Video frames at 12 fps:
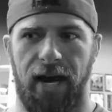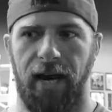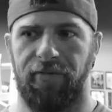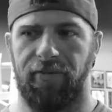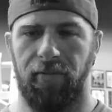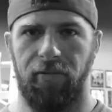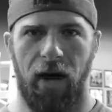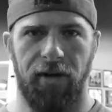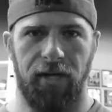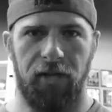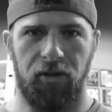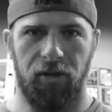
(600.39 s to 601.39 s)
got it from
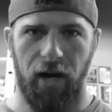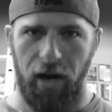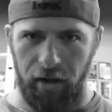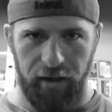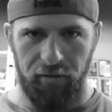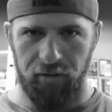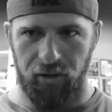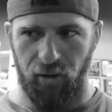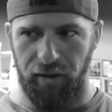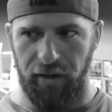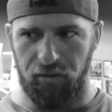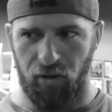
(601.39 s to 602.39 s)
Dante Trudell. He was
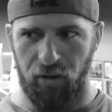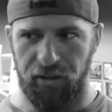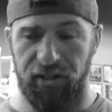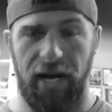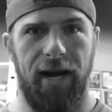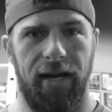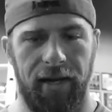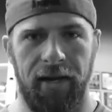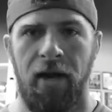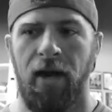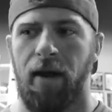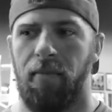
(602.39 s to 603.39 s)
doing these rows standing,
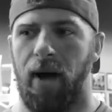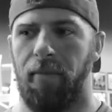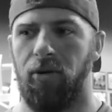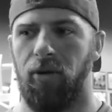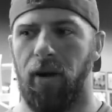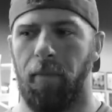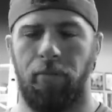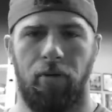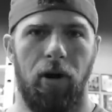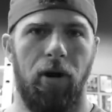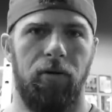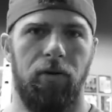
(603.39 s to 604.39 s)
but I'm doing them
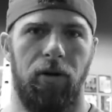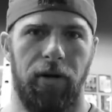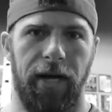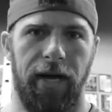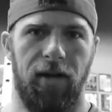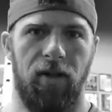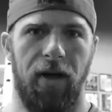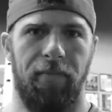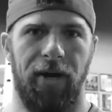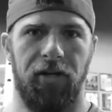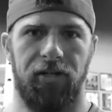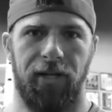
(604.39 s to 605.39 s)
prone on an incline
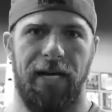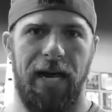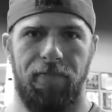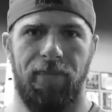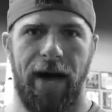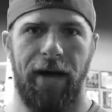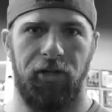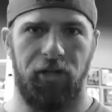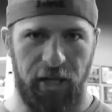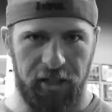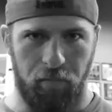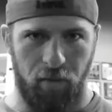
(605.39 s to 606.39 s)
bench to keep that
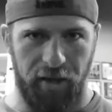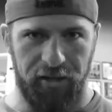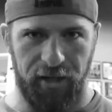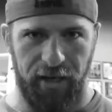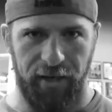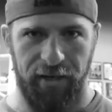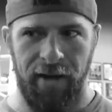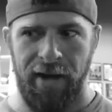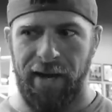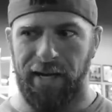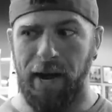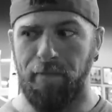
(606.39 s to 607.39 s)
chest bracing,
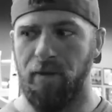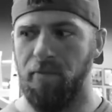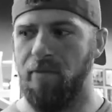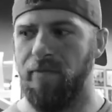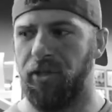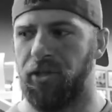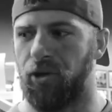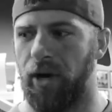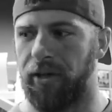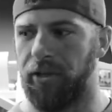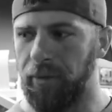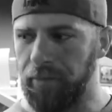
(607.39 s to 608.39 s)
keep the movement
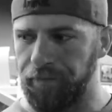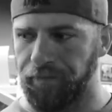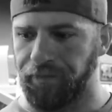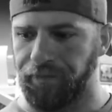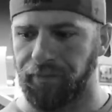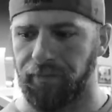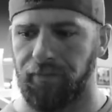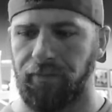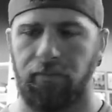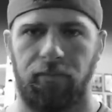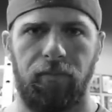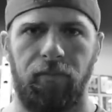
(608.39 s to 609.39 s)
strict.
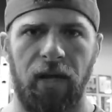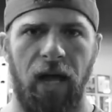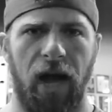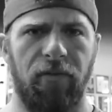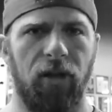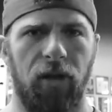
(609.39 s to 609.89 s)
have a